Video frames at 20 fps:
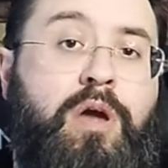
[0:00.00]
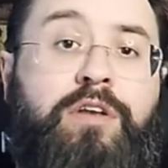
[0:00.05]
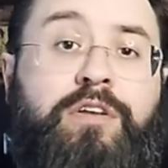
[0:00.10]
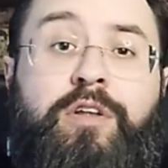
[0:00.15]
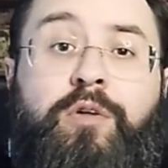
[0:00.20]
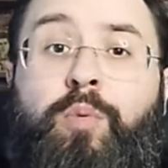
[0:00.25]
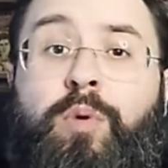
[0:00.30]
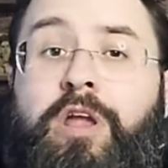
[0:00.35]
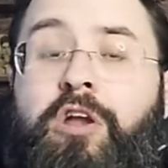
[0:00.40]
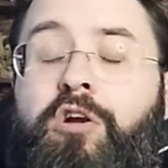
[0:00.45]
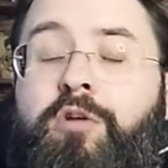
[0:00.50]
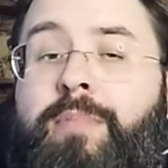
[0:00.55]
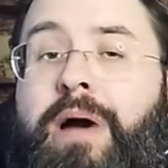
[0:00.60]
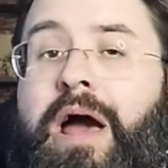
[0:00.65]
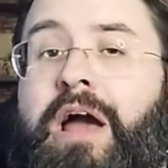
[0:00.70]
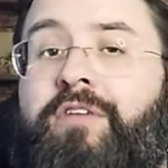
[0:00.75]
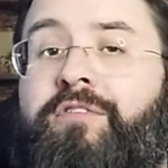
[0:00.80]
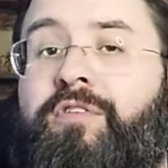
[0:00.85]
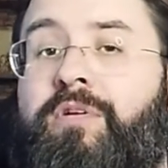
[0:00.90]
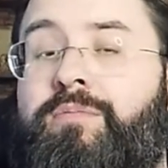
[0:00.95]
Did we hear
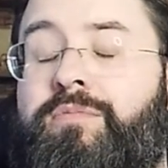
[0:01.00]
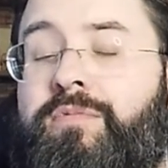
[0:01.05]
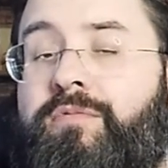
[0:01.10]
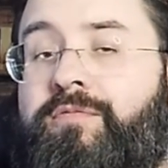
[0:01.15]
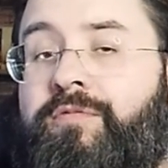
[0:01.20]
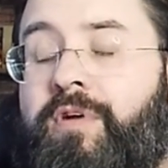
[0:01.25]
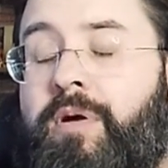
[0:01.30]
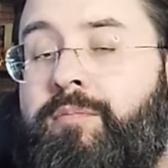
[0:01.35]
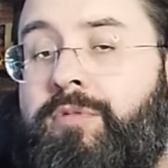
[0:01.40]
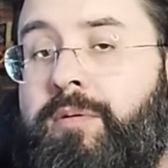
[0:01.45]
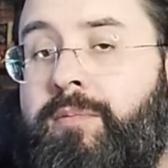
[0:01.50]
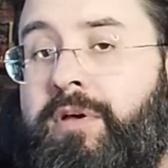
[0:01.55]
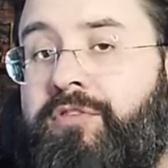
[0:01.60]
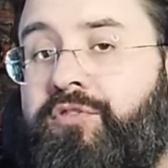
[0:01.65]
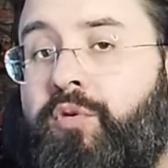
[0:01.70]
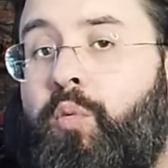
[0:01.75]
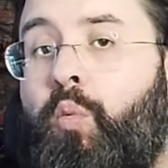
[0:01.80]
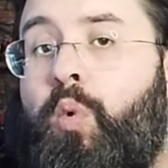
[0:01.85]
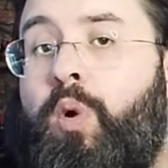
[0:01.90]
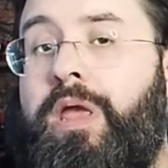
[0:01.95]
back from them as
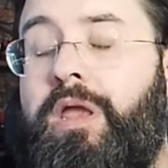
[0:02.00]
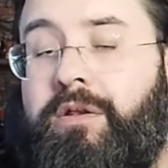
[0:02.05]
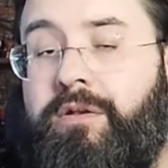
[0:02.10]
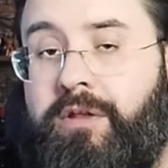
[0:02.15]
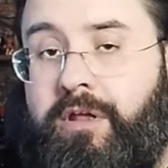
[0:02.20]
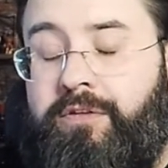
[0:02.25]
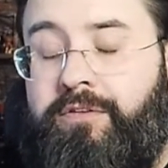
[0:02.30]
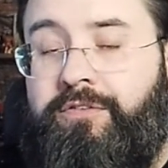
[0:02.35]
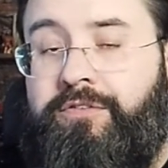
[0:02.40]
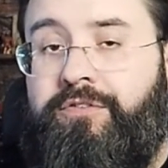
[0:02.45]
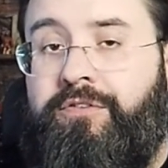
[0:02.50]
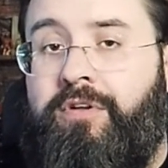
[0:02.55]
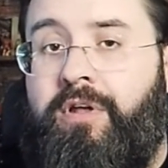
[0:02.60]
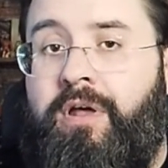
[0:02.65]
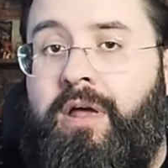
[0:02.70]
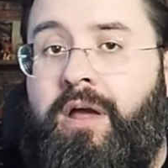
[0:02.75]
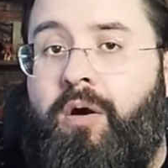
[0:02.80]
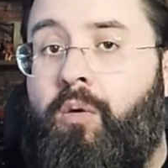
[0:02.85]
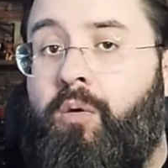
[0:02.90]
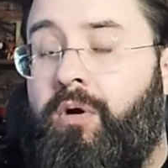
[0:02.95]
a weakness
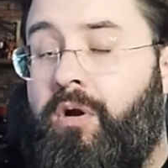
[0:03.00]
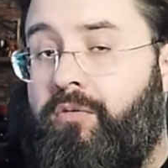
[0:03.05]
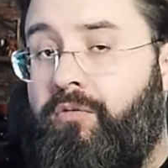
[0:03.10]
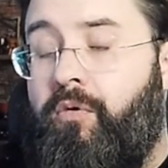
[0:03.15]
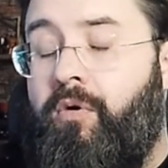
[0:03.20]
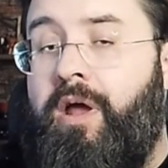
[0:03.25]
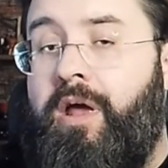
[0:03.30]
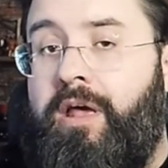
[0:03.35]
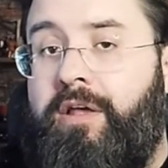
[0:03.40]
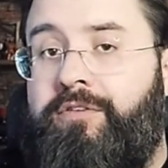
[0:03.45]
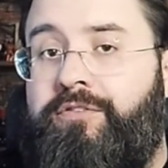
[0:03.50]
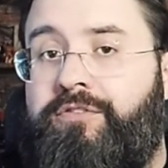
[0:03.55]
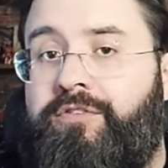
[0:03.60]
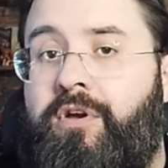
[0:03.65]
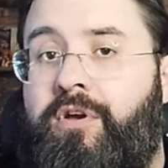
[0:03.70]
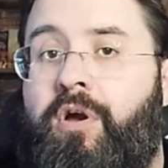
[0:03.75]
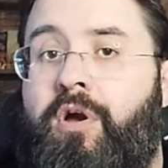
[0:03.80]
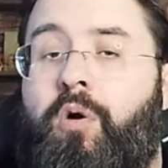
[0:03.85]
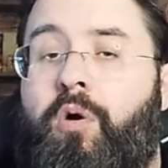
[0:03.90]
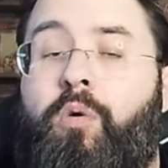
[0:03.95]
or a risk?
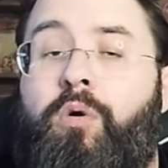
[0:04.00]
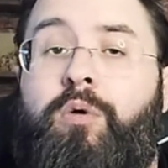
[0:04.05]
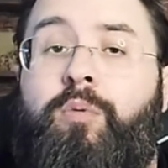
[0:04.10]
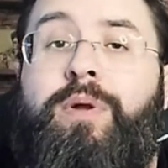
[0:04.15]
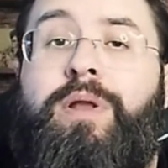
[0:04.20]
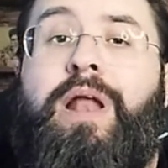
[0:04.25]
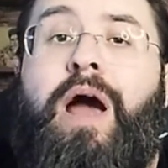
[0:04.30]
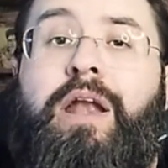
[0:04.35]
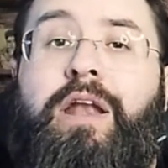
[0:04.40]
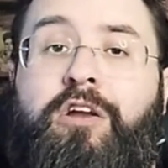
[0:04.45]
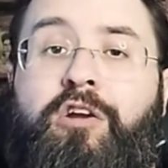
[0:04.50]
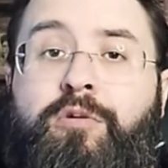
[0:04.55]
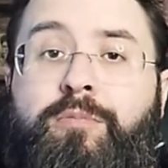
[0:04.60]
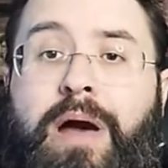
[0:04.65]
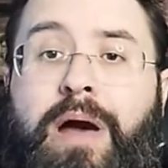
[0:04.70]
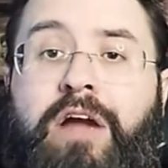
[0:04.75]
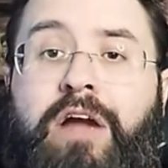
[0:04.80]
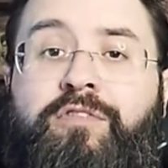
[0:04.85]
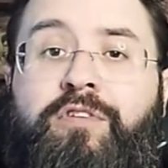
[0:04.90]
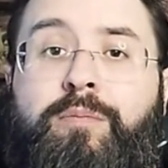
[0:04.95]
Or do we not hear
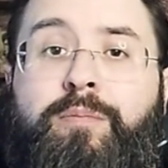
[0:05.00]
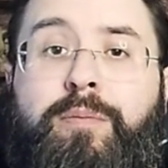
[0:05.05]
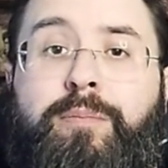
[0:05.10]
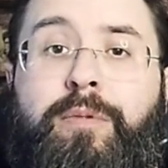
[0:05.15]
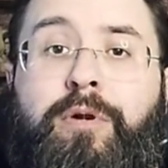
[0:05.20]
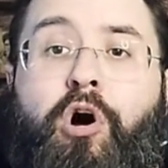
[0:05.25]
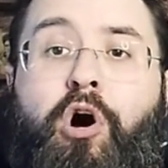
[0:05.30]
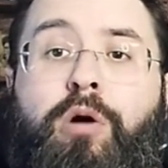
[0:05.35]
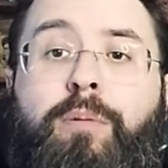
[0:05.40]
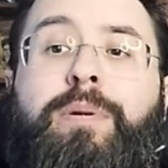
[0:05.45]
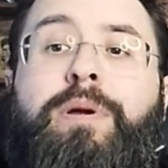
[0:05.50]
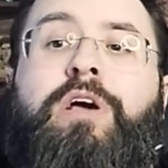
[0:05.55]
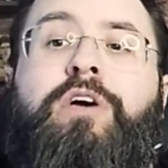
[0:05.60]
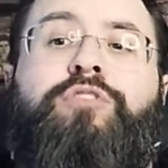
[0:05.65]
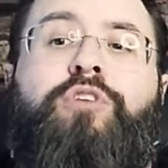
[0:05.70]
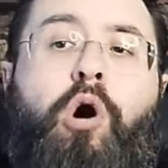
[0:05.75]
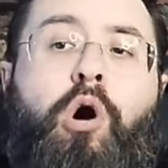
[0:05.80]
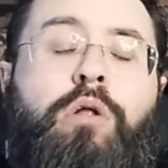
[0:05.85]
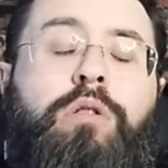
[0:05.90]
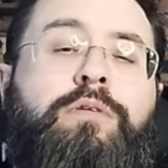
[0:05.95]
back from them at all? Because
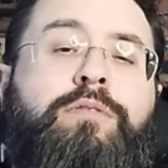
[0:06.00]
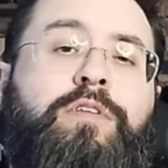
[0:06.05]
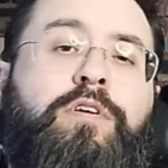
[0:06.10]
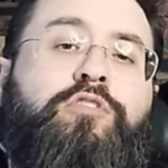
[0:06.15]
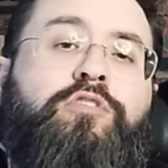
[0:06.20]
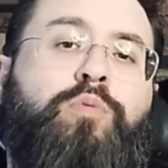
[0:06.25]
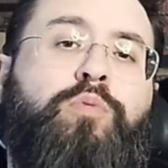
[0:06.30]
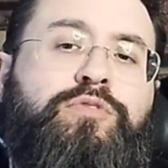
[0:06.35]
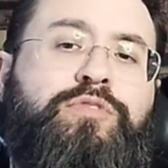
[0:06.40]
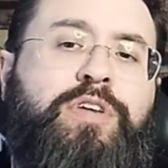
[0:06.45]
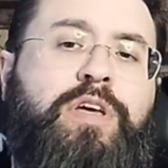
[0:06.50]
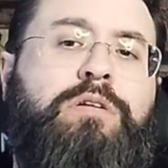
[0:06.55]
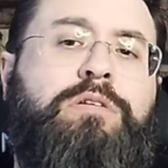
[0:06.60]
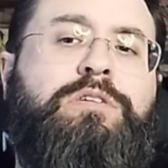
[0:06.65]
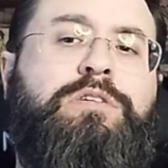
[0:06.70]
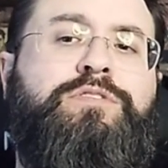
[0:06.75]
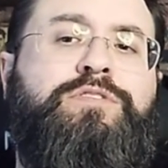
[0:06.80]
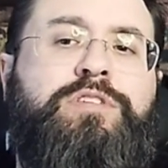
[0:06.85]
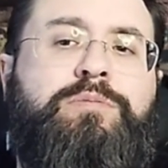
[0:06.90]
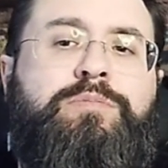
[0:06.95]
all of those will tell
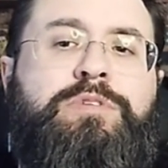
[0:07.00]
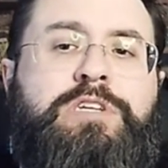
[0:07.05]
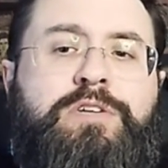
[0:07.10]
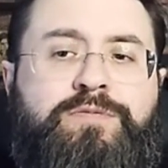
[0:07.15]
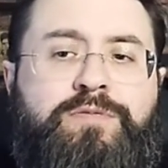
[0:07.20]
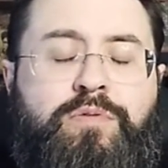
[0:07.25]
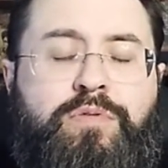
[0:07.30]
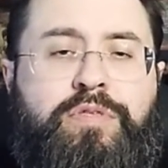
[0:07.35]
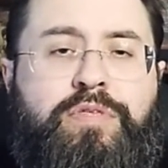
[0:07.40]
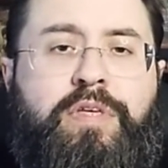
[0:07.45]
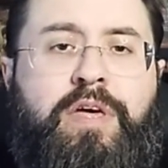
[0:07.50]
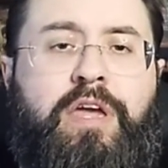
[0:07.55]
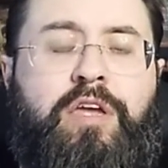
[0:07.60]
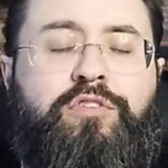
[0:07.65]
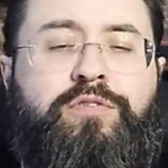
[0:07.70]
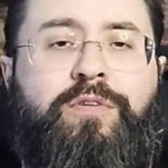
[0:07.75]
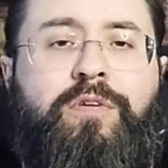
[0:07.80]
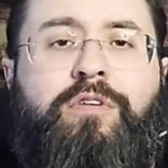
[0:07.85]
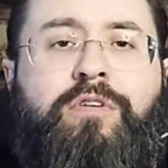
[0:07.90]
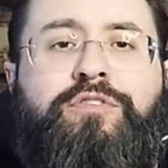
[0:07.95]
you some different
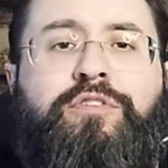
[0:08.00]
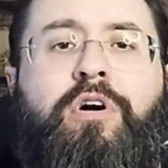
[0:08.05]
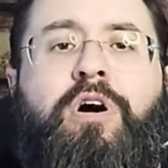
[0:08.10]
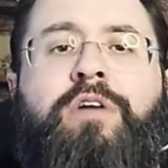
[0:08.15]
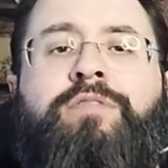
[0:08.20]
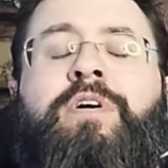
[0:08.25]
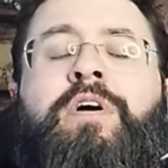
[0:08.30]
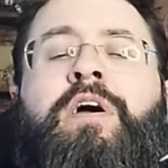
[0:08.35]
things. First off,